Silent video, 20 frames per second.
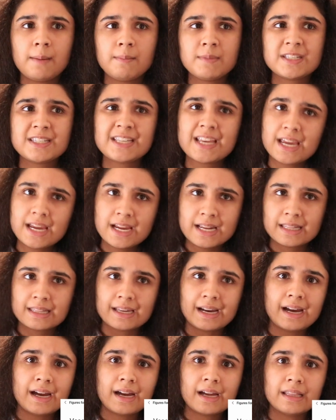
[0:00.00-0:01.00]
Saying
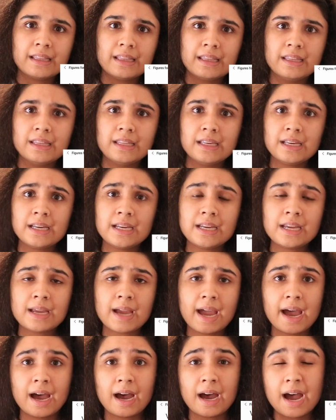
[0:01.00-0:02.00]
that,
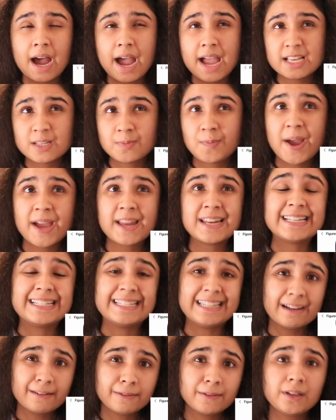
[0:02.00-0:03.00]
the S Pen
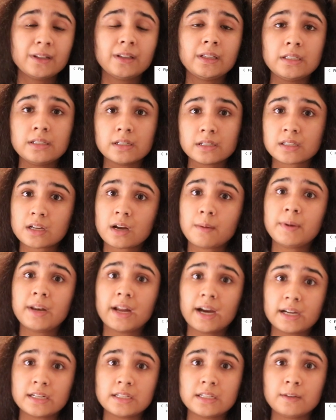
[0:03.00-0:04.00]
definitely does come in
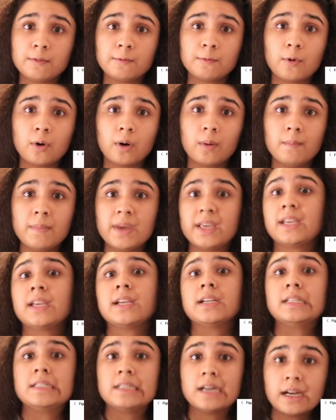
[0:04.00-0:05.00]
handy for
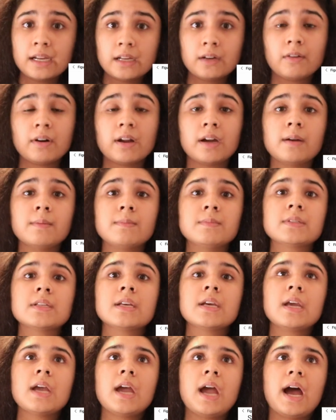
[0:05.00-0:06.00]
making diagrams
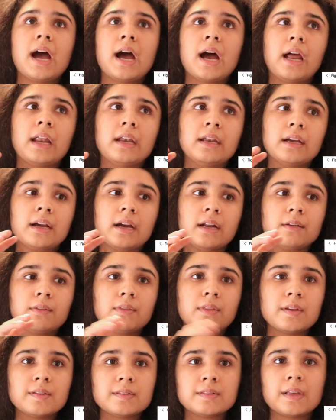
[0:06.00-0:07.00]
and kind of
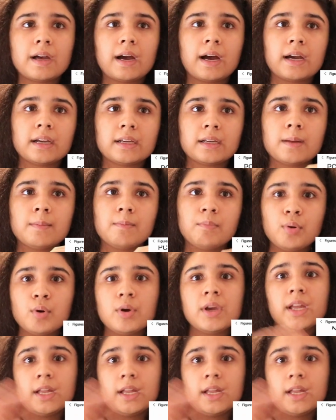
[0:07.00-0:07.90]
things that I can put